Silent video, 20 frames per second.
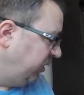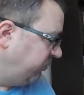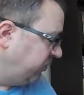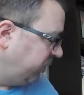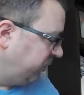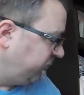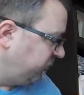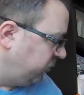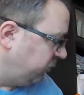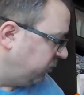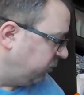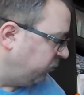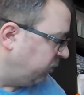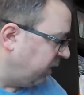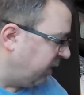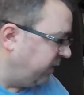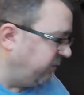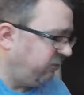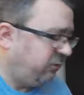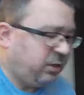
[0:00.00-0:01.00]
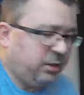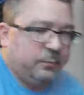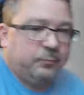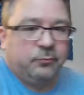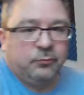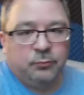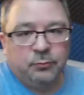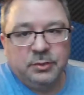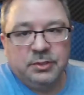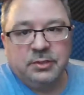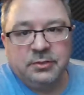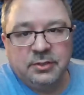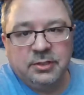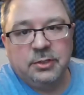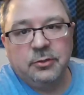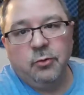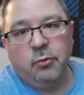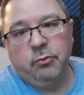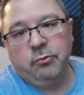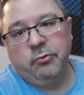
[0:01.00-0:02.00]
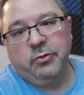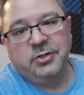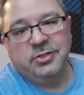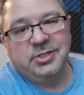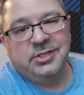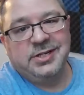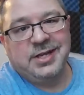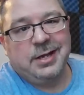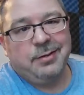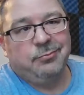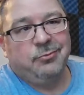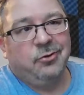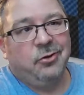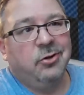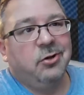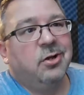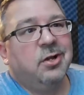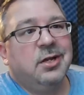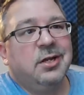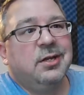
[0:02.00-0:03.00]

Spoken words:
also the live comes with the 1/4-inch adapter,